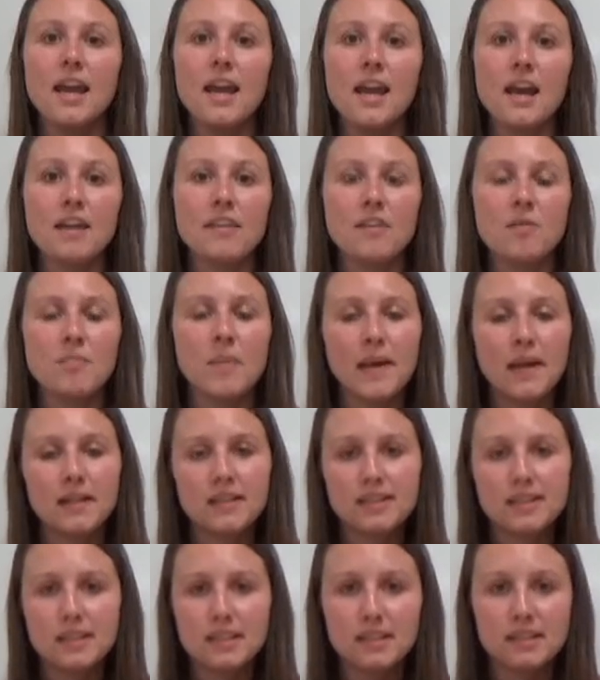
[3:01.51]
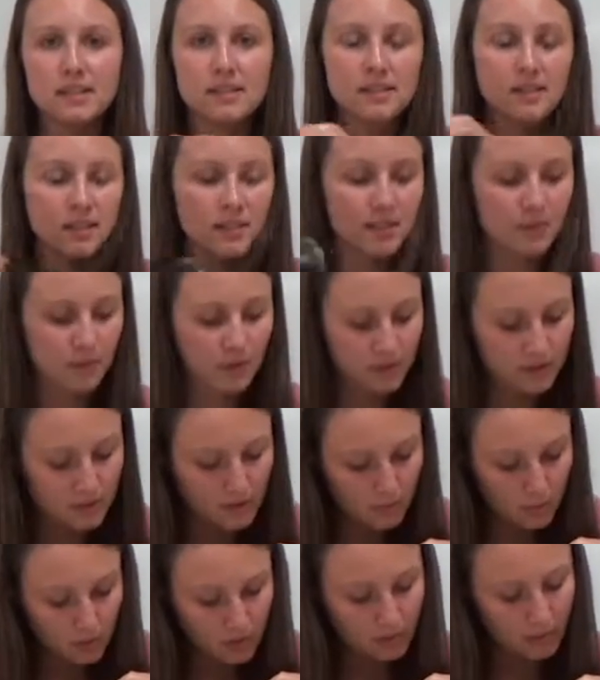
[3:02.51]
And the bell is the easiest one
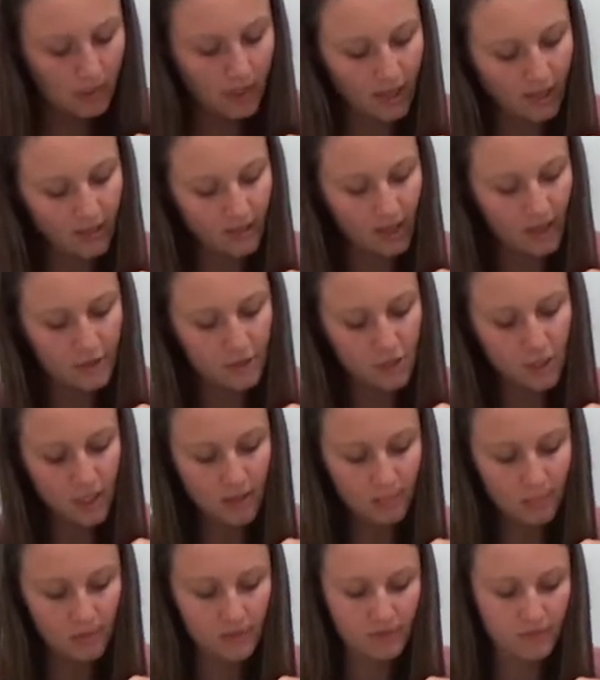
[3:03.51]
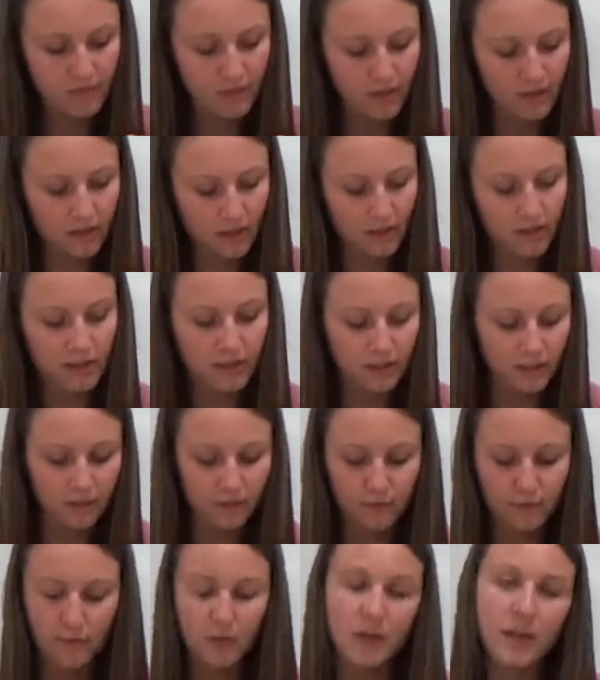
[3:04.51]
to put away. That shape is very
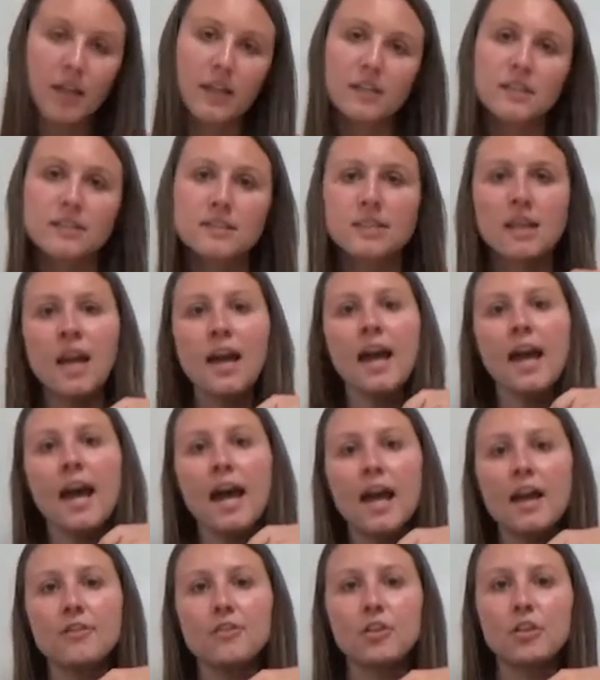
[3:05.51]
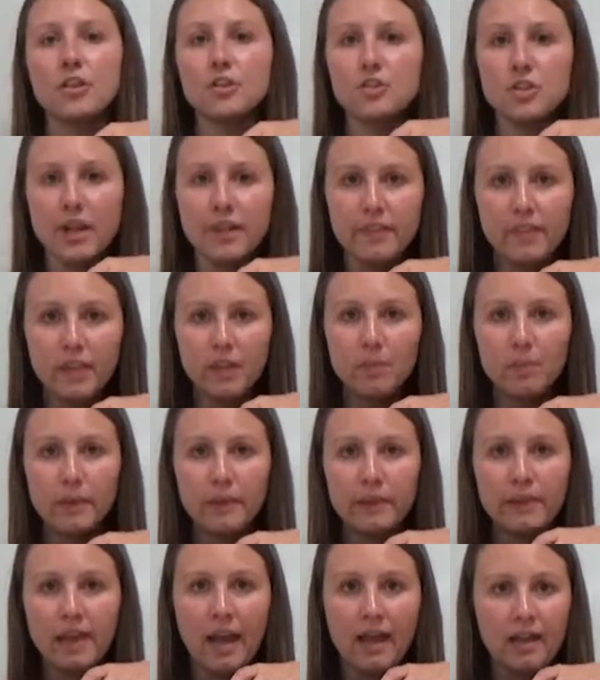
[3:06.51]
clear for us, and you'll gently
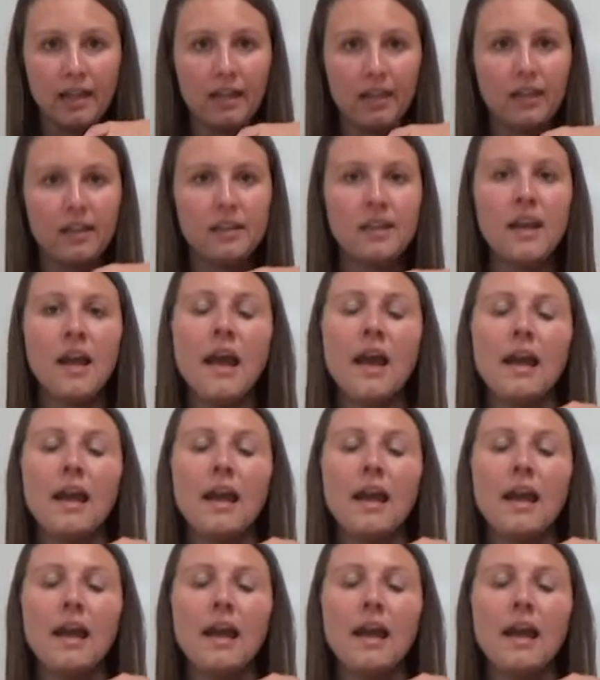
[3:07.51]
put that in.